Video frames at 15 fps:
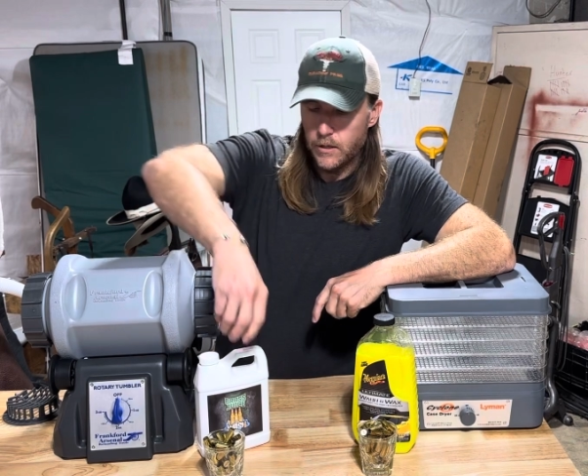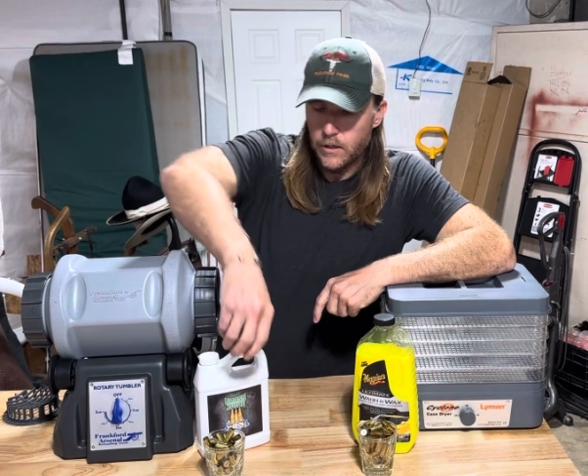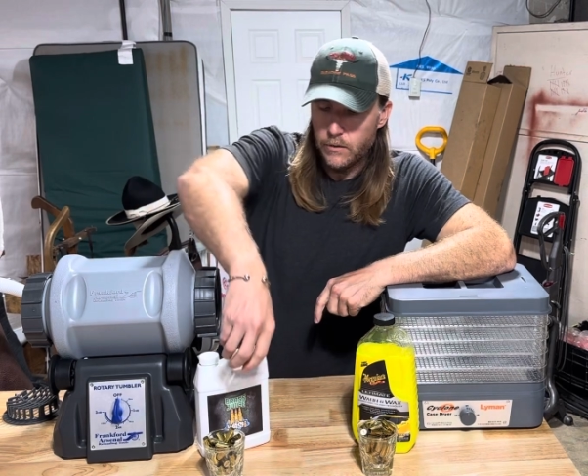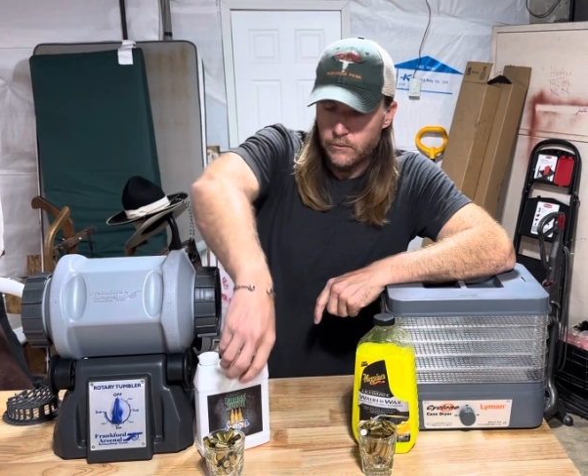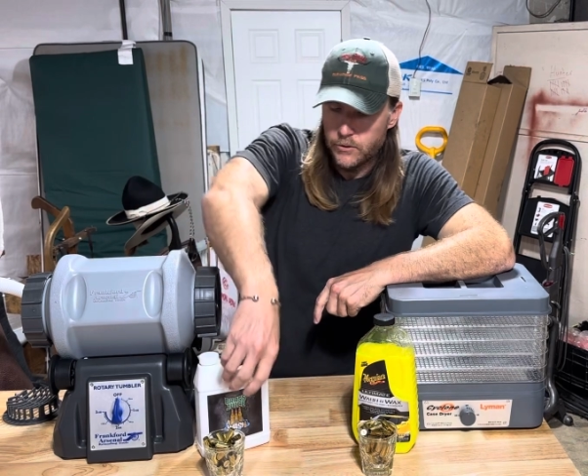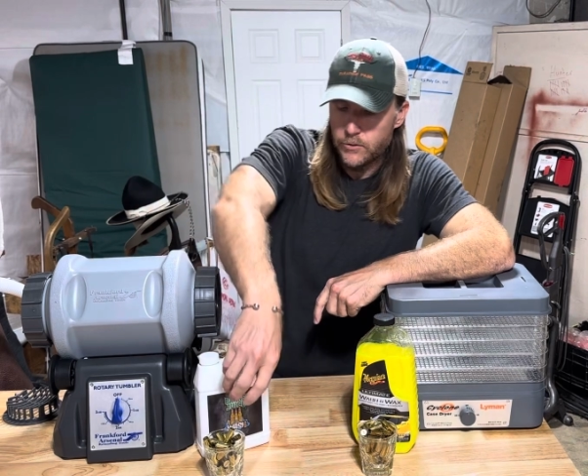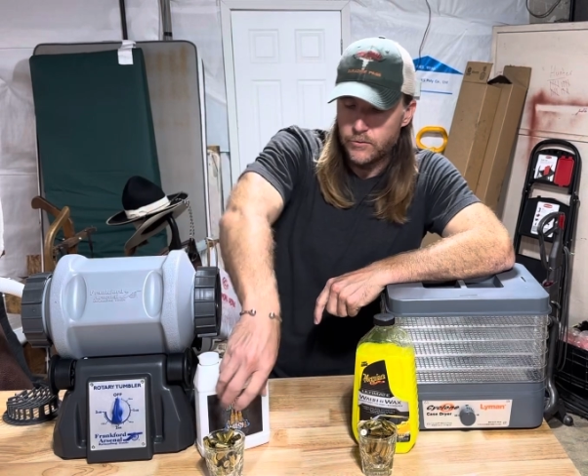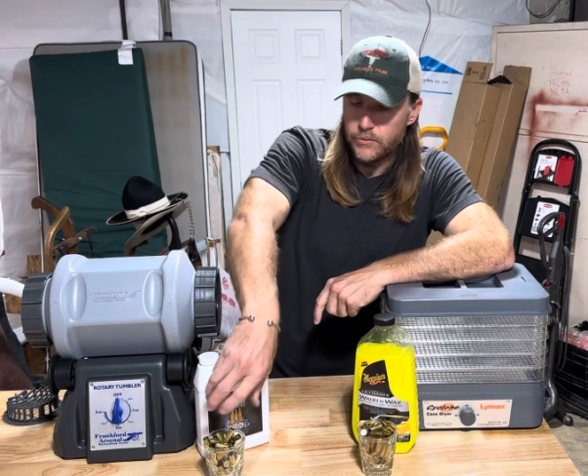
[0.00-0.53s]

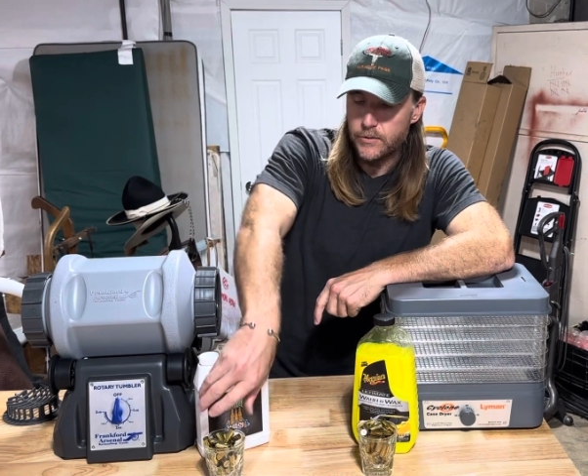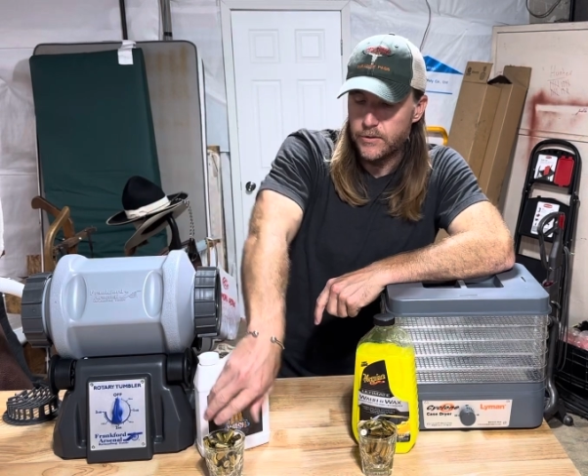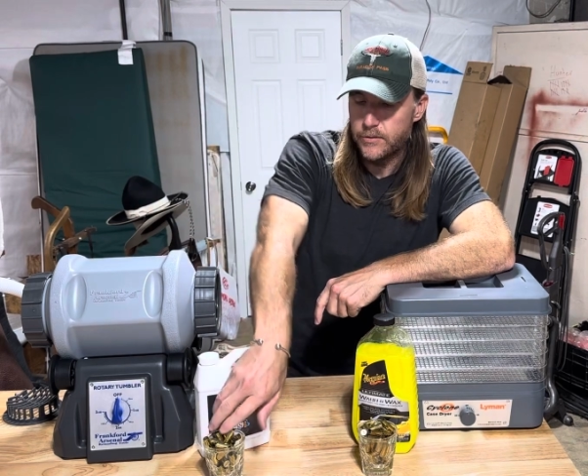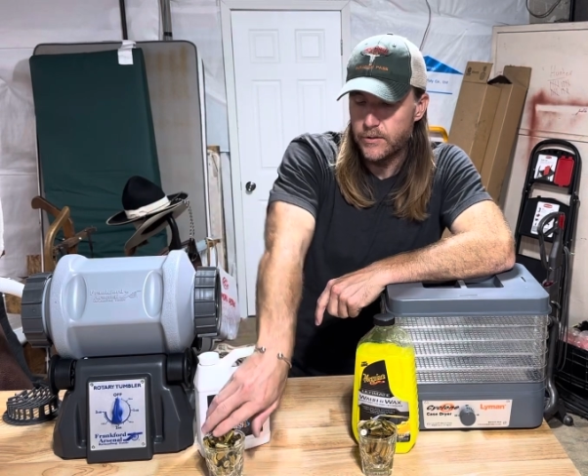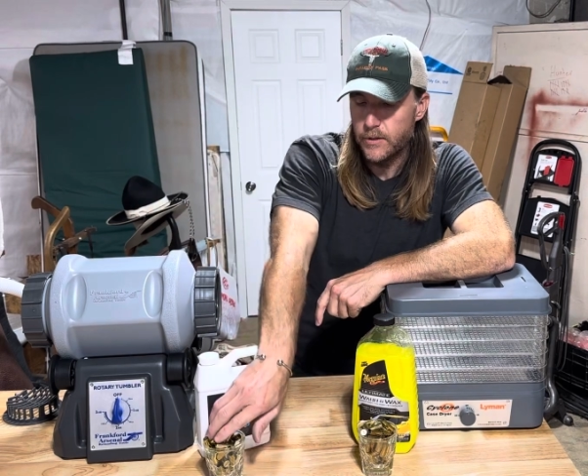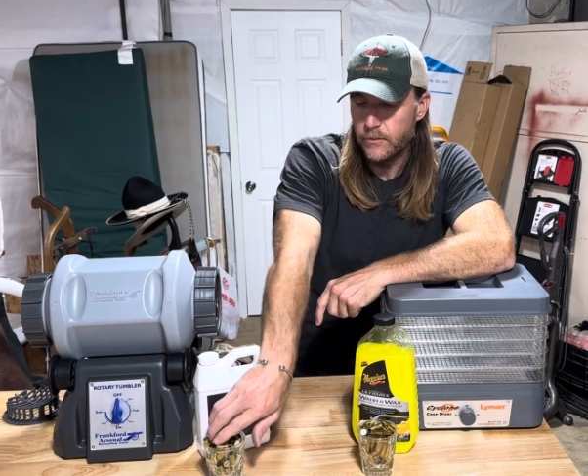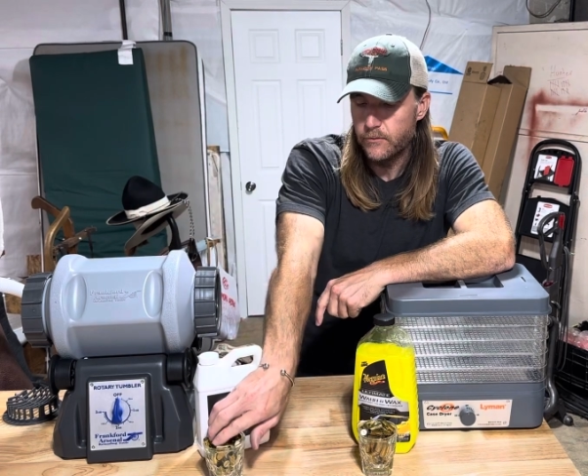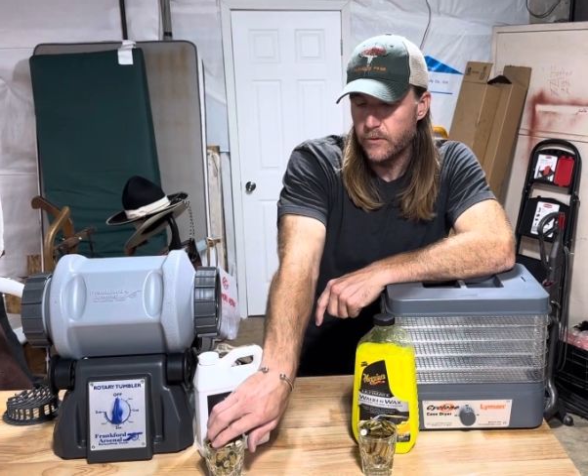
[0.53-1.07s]
which was this
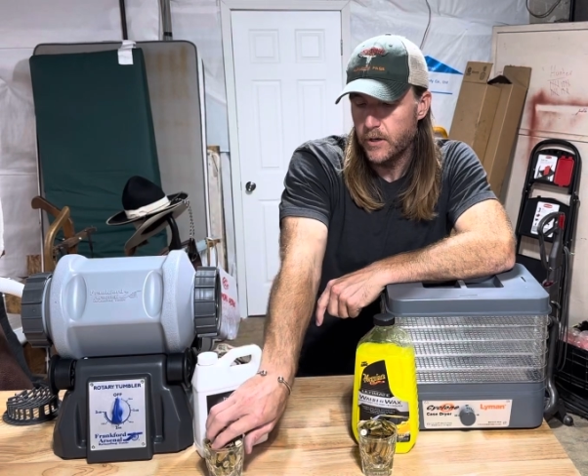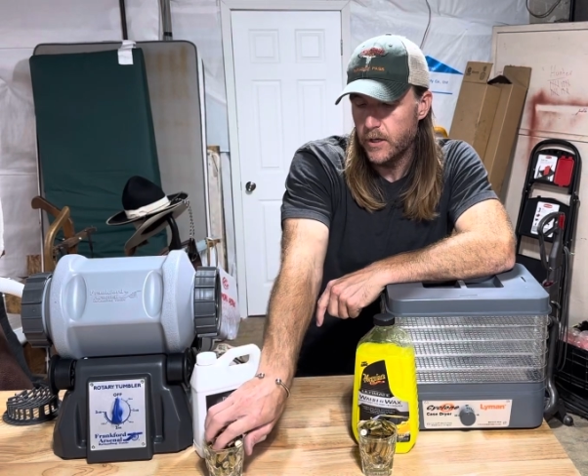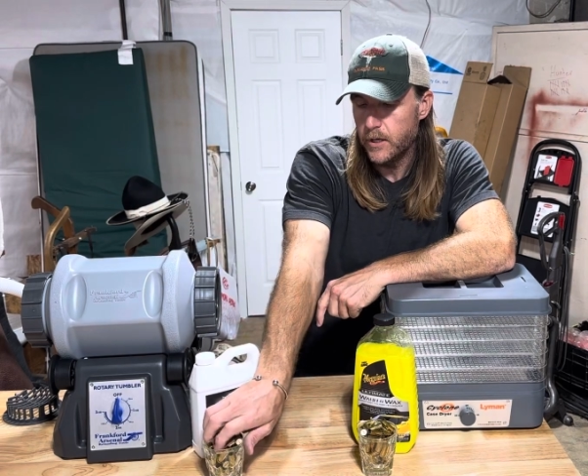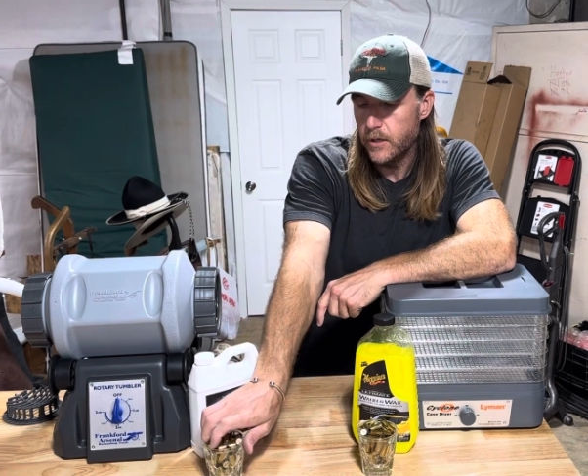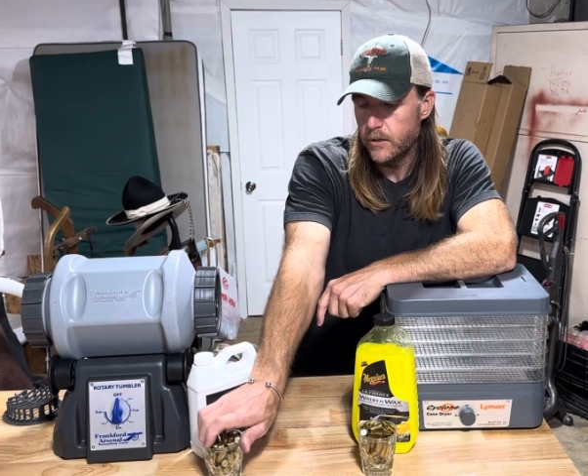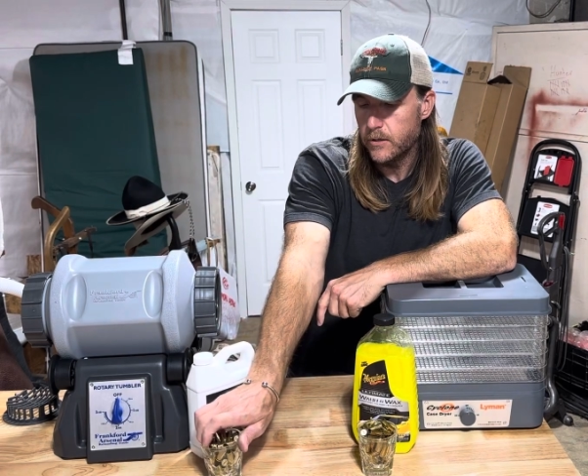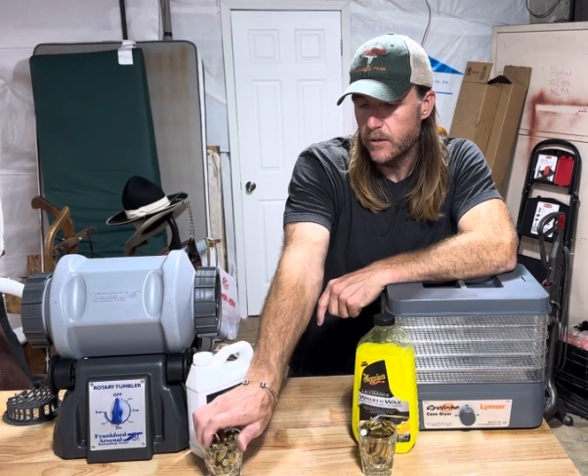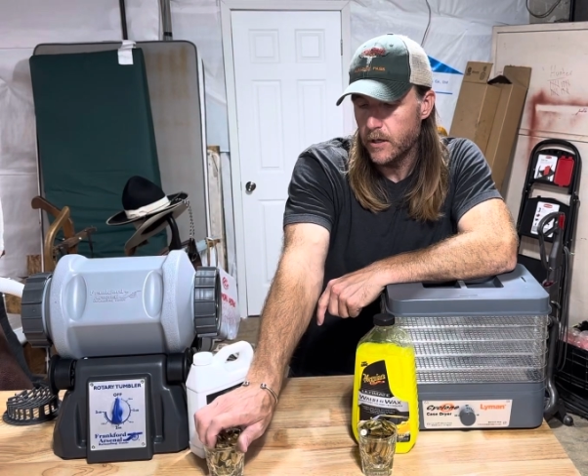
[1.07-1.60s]
stuff right
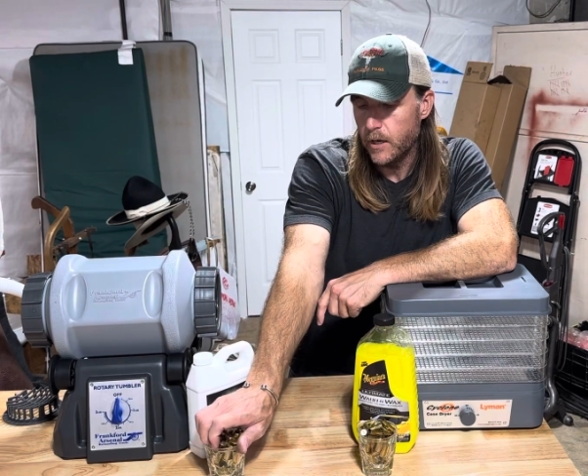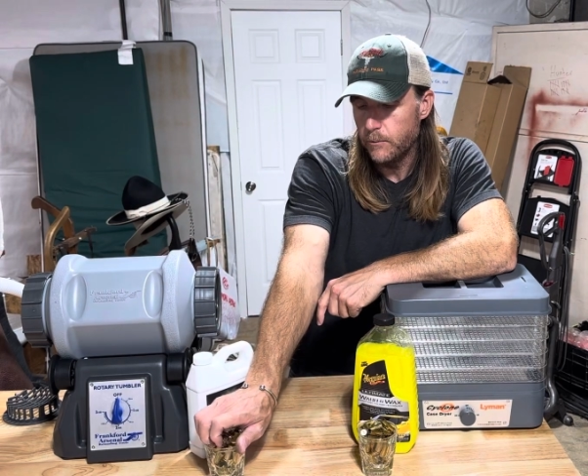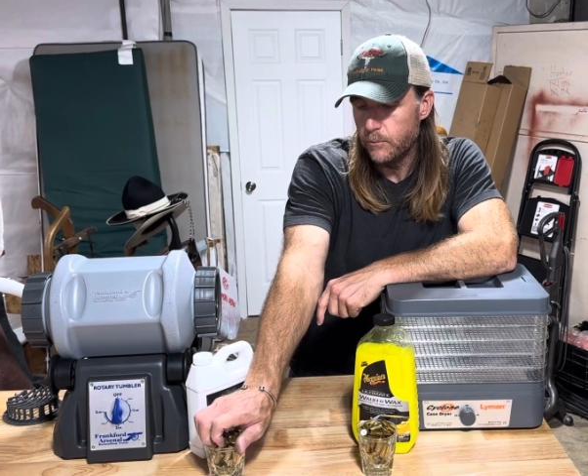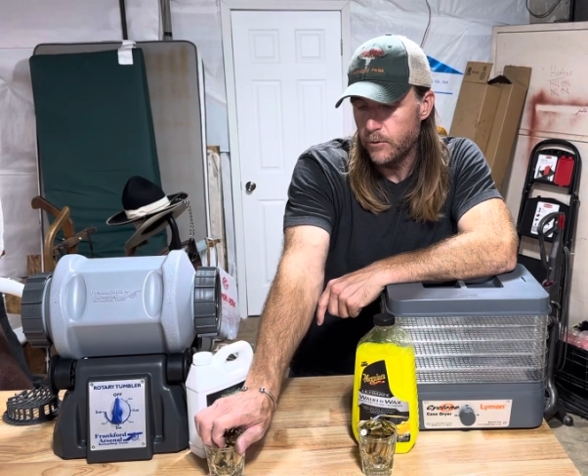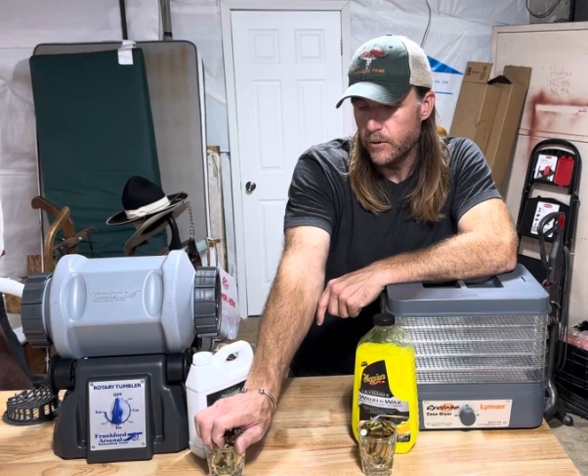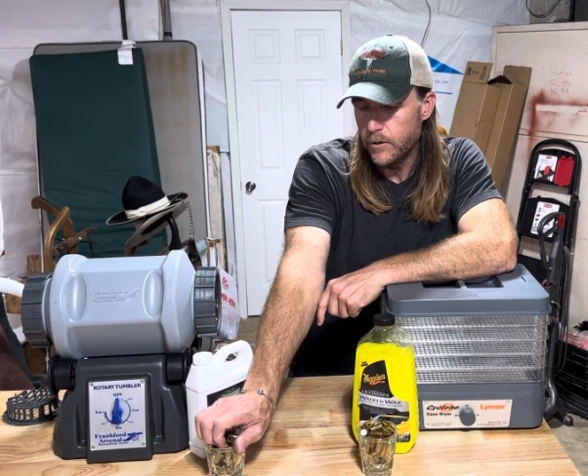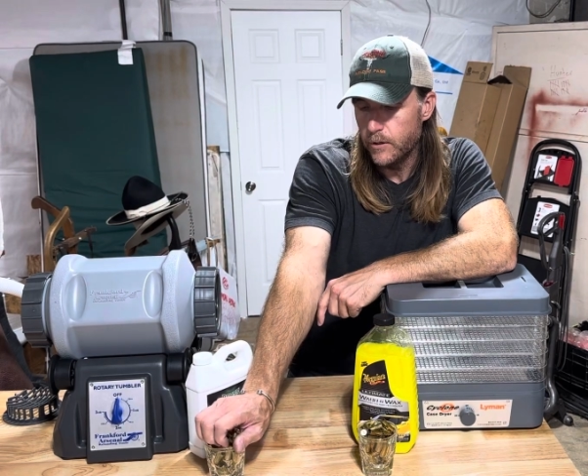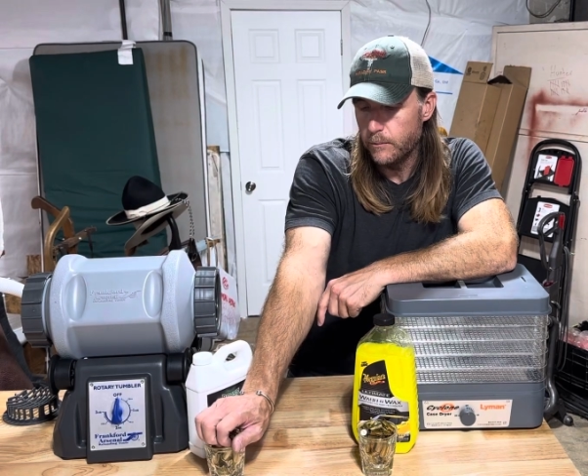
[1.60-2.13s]
here, I
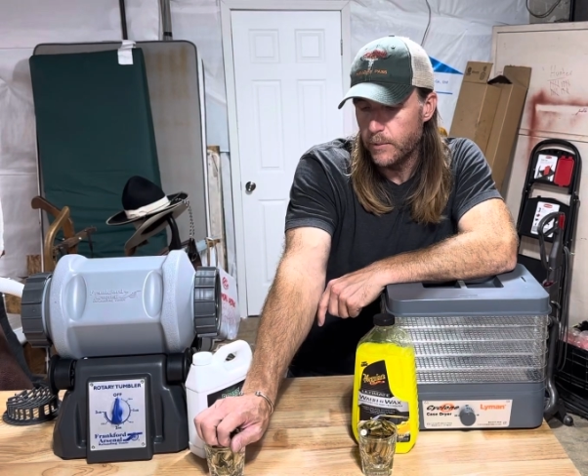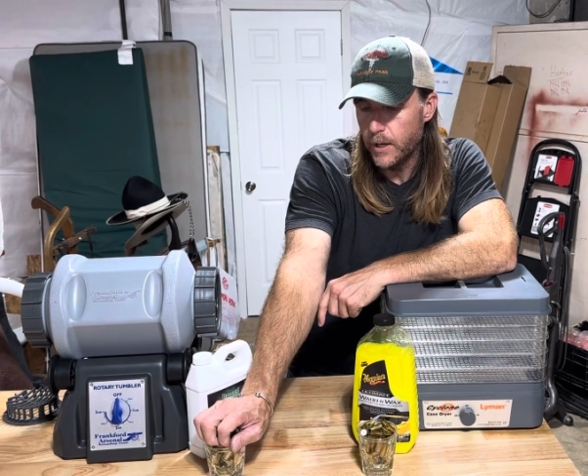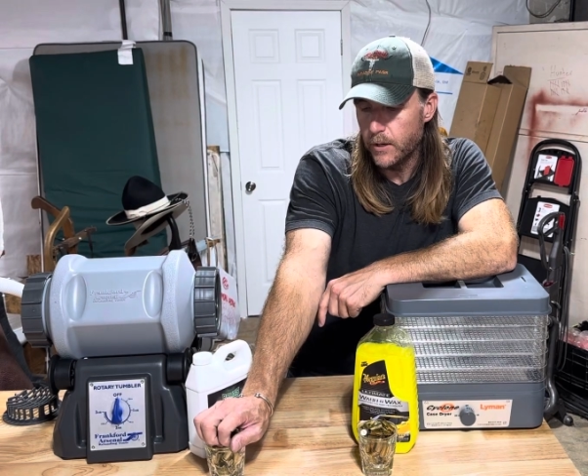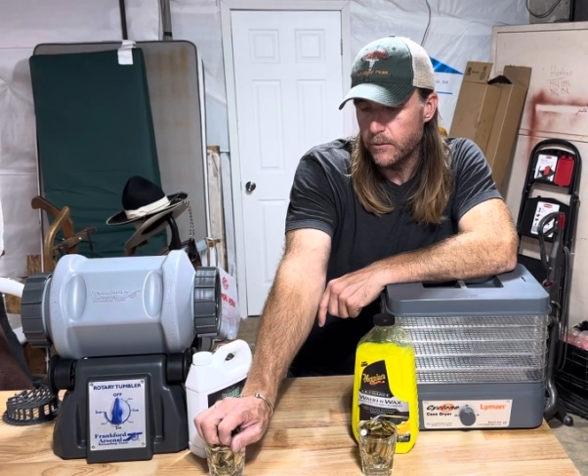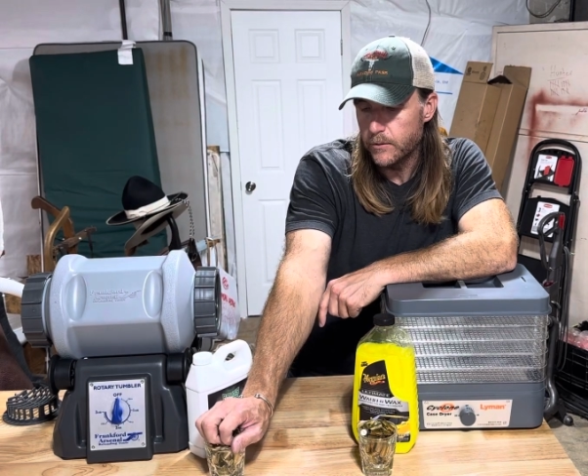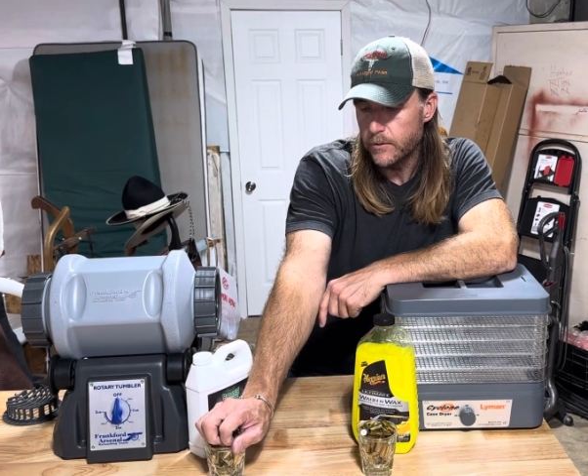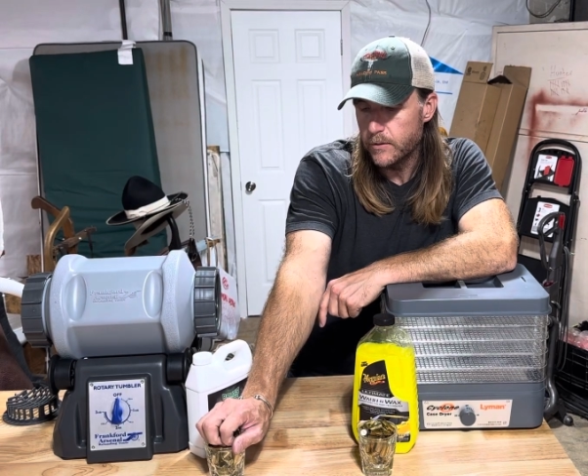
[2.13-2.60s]
put about,